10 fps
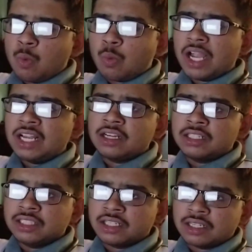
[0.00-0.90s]
while
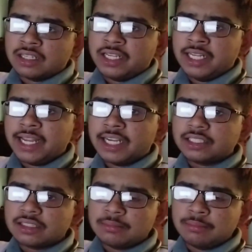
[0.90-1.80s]
others
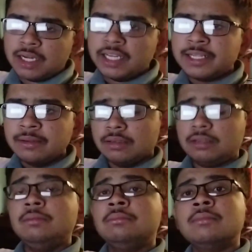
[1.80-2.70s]
elect
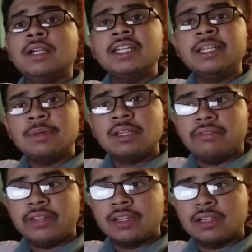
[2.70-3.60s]
multiple
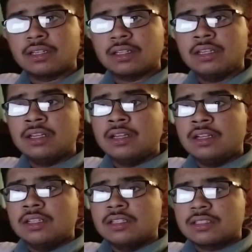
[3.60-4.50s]
winners,
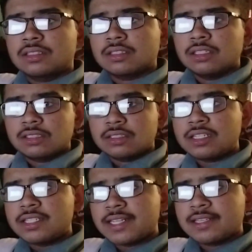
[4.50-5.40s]

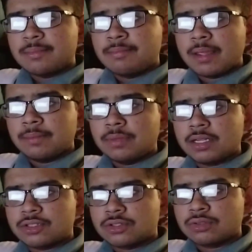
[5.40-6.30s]
such as the
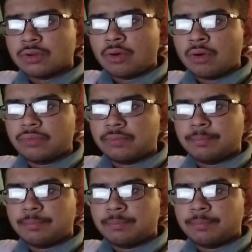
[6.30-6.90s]
members of